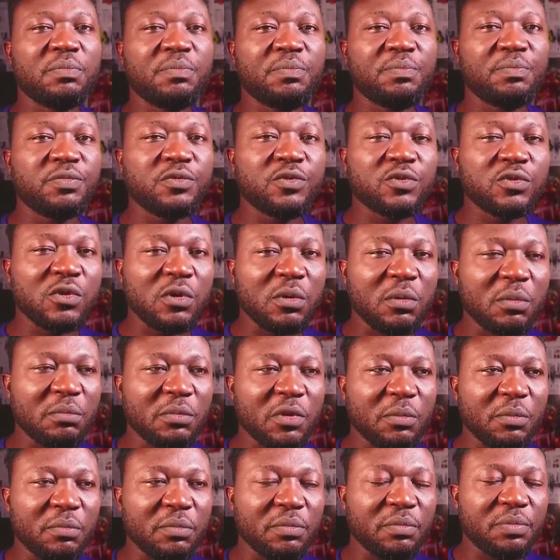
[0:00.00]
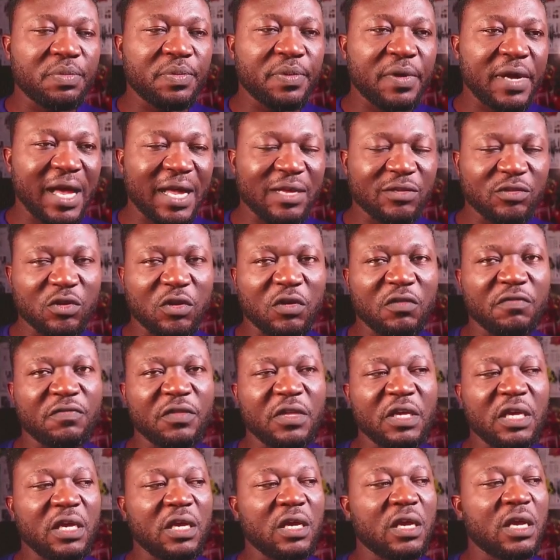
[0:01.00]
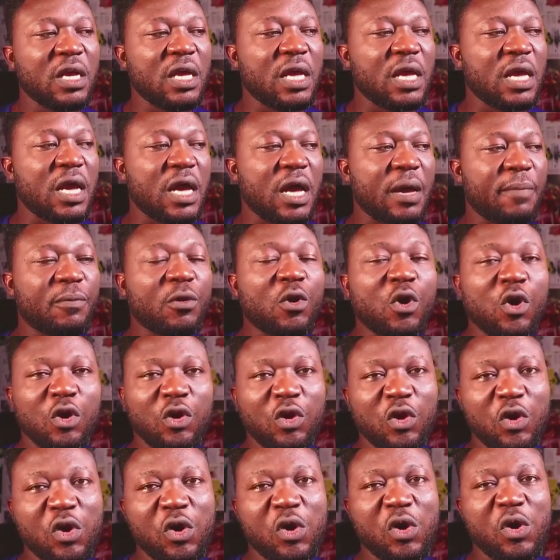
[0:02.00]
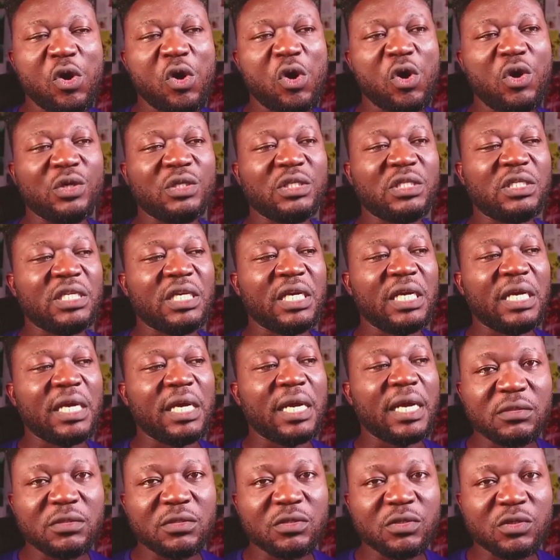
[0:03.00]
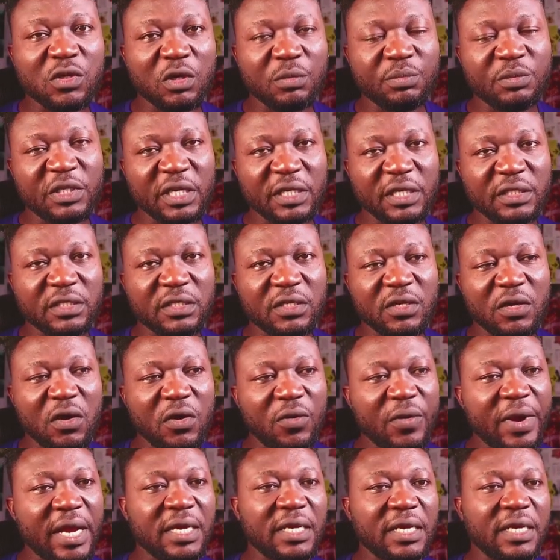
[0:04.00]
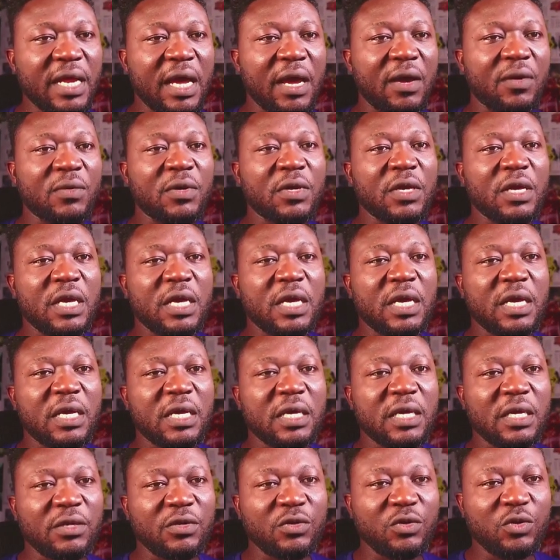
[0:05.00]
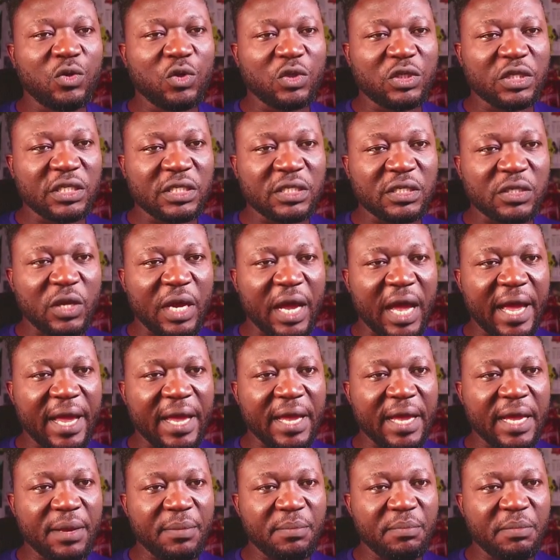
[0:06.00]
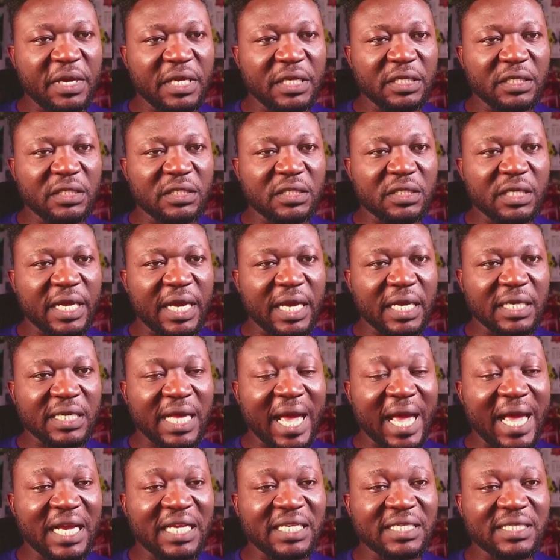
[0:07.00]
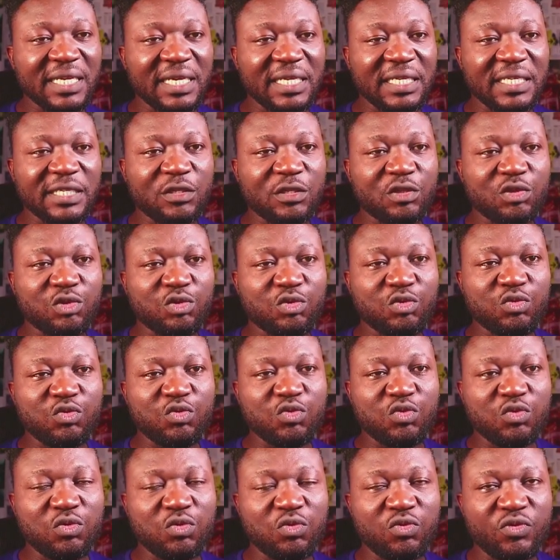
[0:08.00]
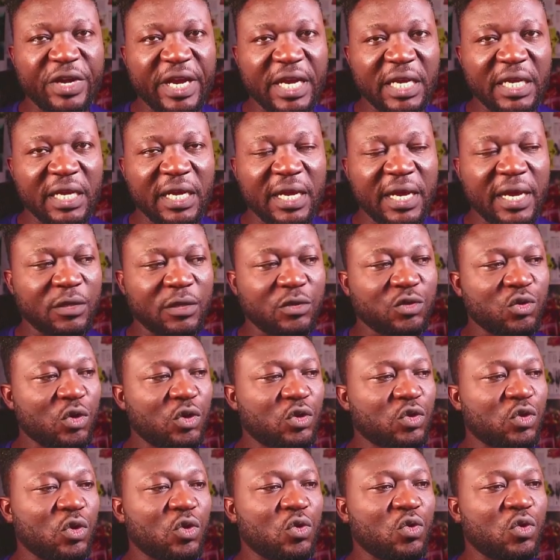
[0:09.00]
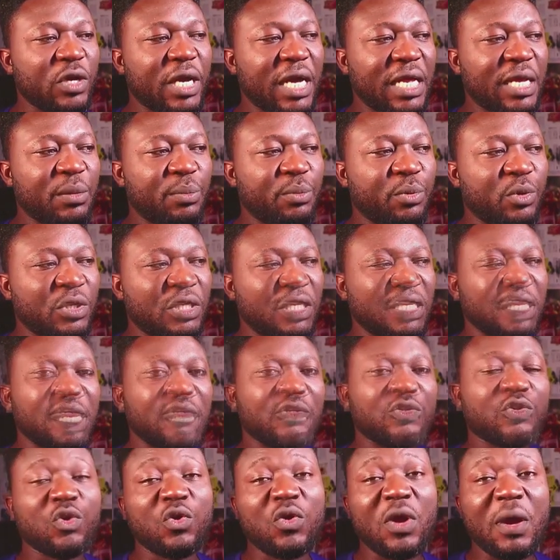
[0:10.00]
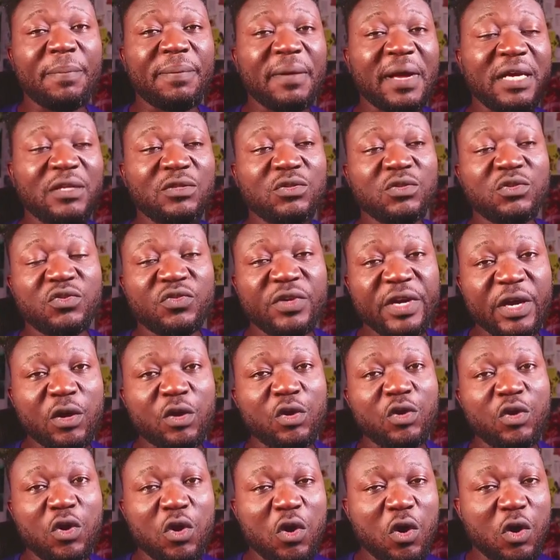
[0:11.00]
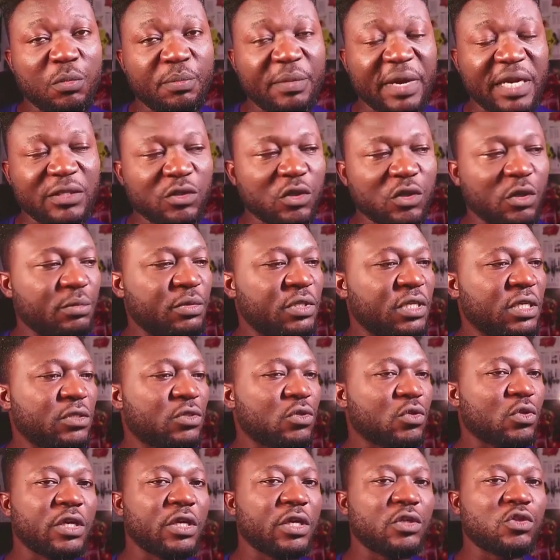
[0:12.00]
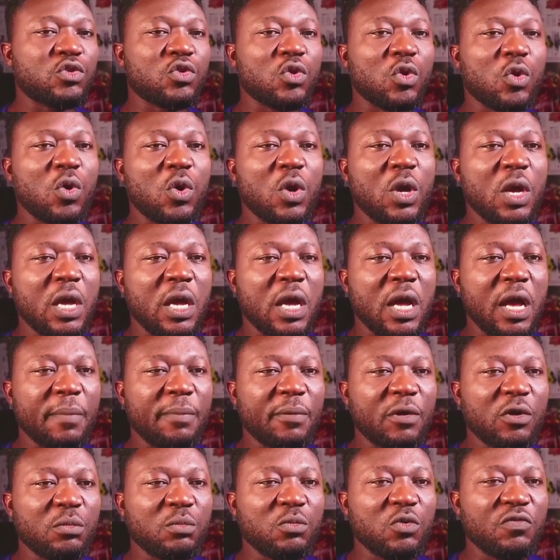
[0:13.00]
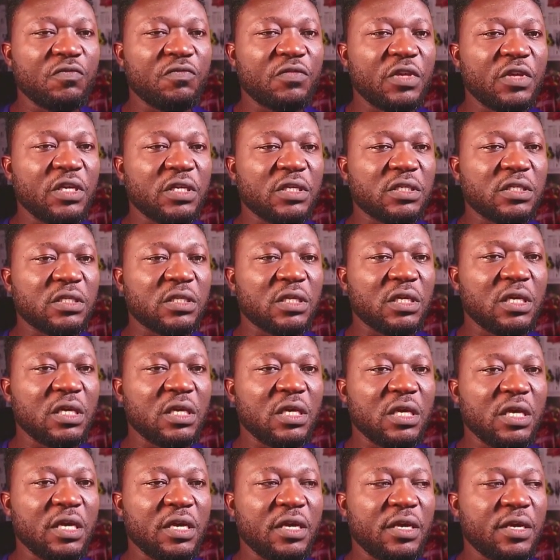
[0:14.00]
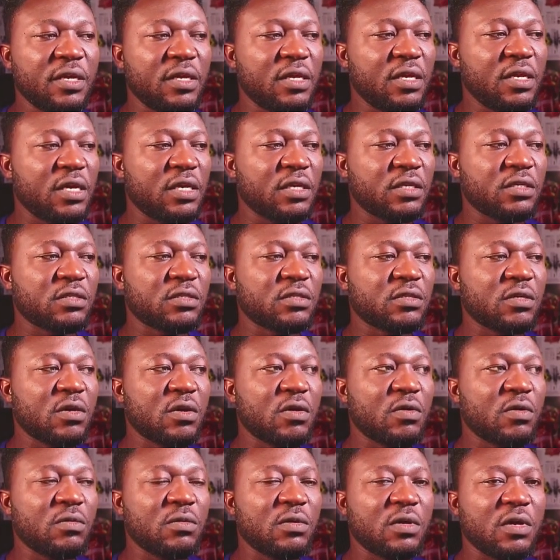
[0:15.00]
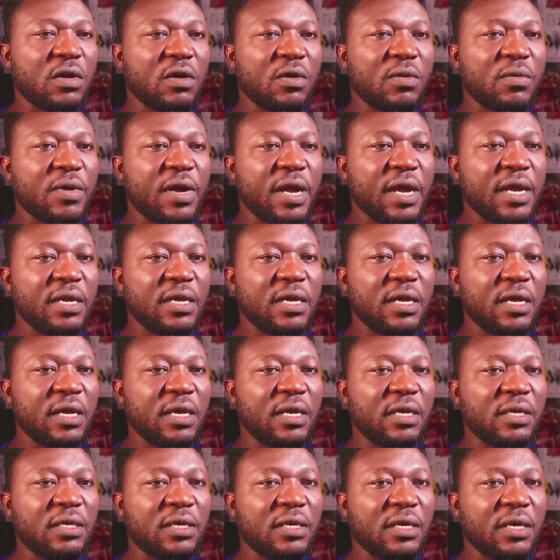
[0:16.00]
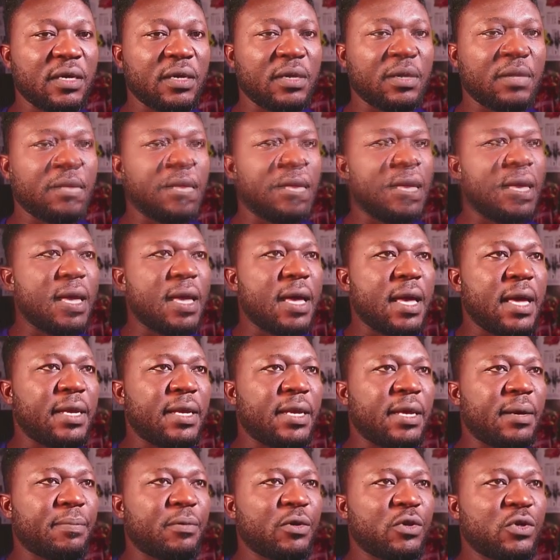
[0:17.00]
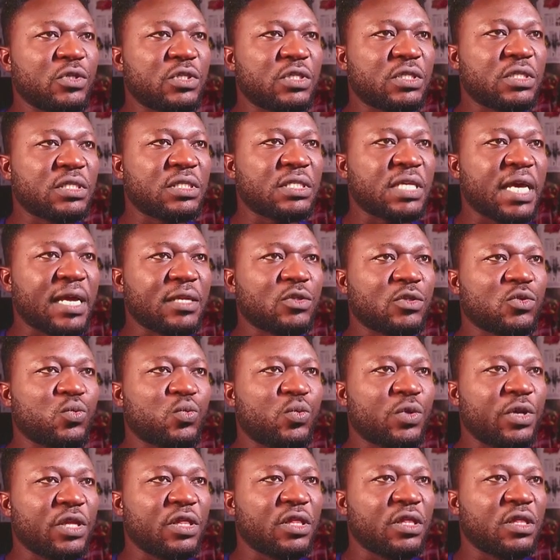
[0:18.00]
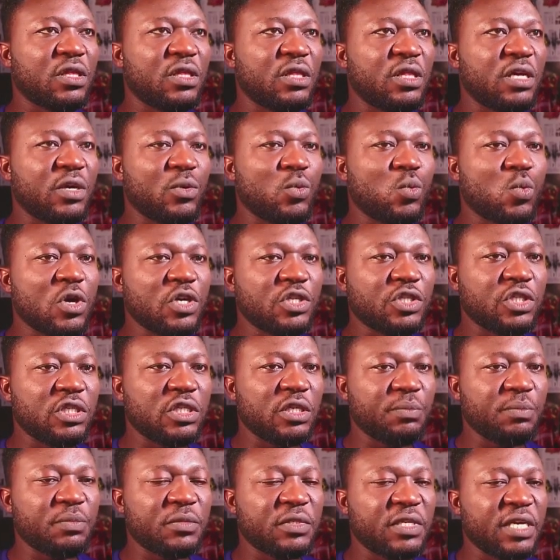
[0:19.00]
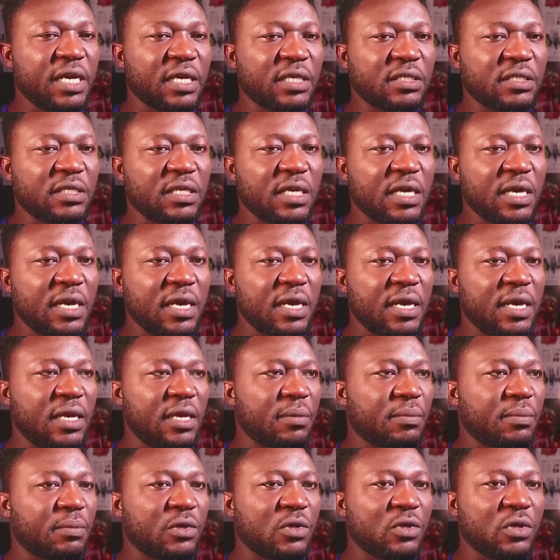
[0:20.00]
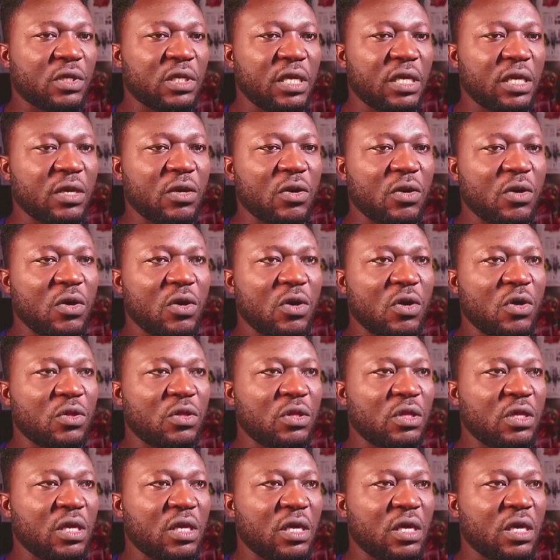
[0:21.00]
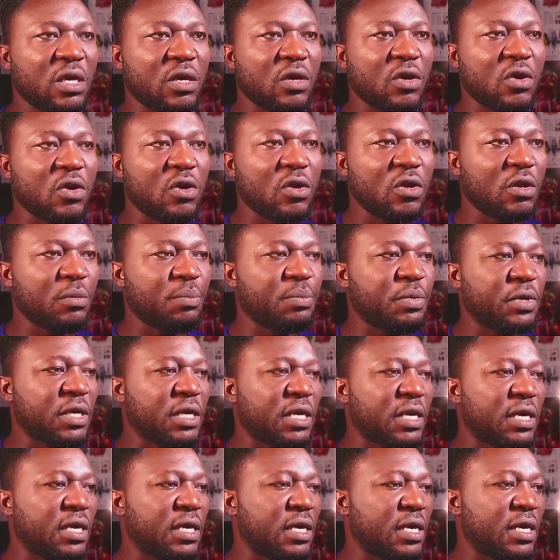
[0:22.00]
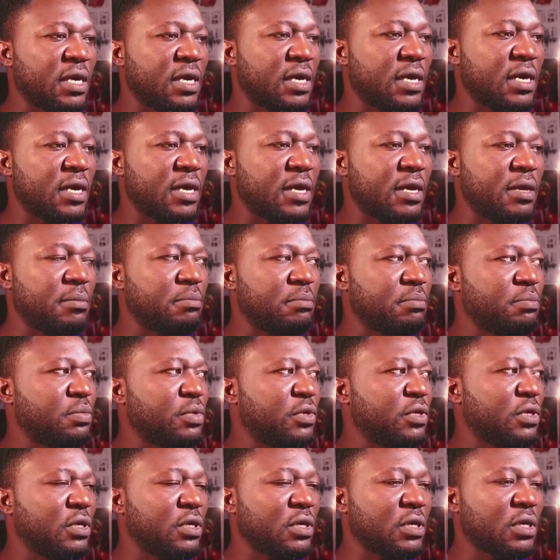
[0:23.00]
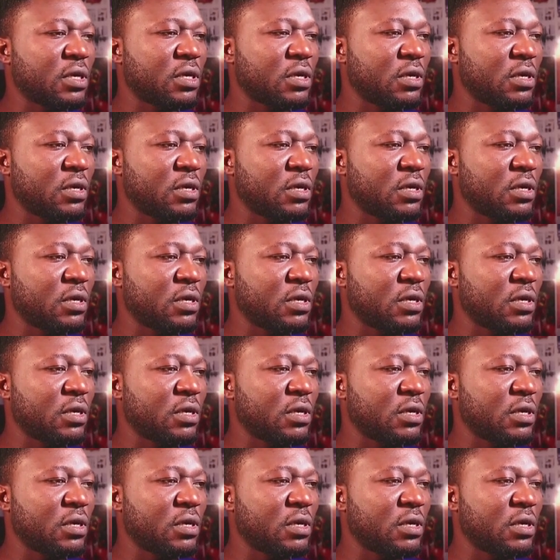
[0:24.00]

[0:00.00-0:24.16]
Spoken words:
some part of the color on the subject. All right. Now you notice I made it, I extend this to red here. So it's going to look at the project. It's going to apply it to the red color on my subject. Okay. So I'm going to move this here like so. All right. And I'm going to start with the worship text here, and I'm going to click on the color picker here and pick